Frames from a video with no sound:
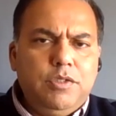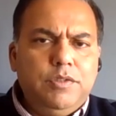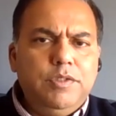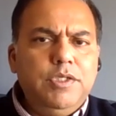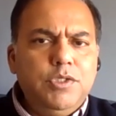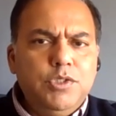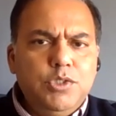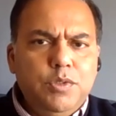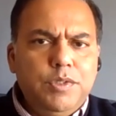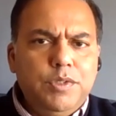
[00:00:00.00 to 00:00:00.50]
On
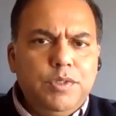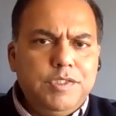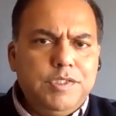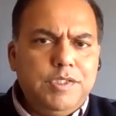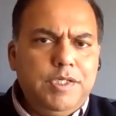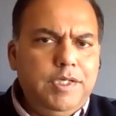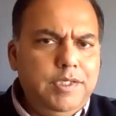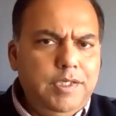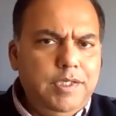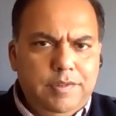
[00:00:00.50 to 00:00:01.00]
the insurance
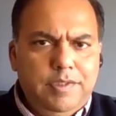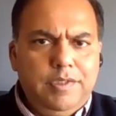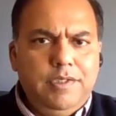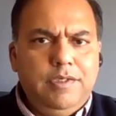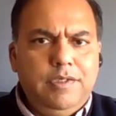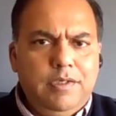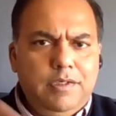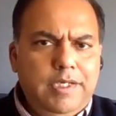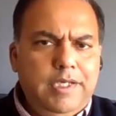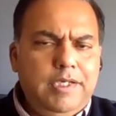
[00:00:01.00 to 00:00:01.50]
side, I think
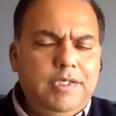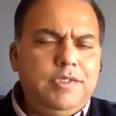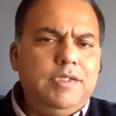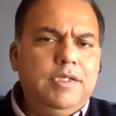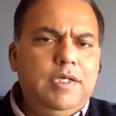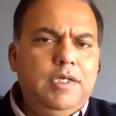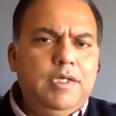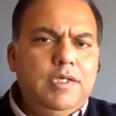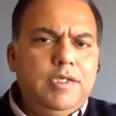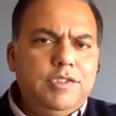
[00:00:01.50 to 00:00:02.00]
it will get
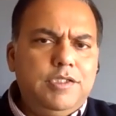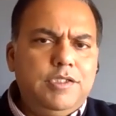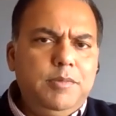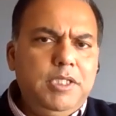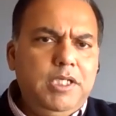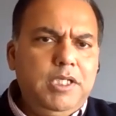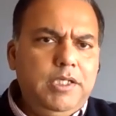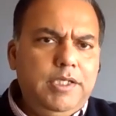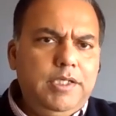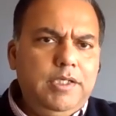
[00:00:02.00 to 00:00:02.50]

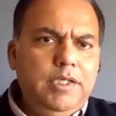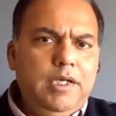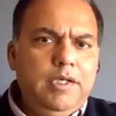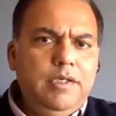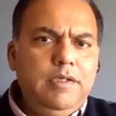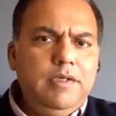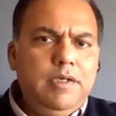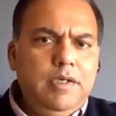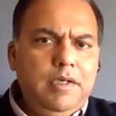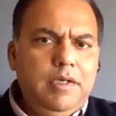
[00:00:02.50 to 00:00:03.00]
similarly done.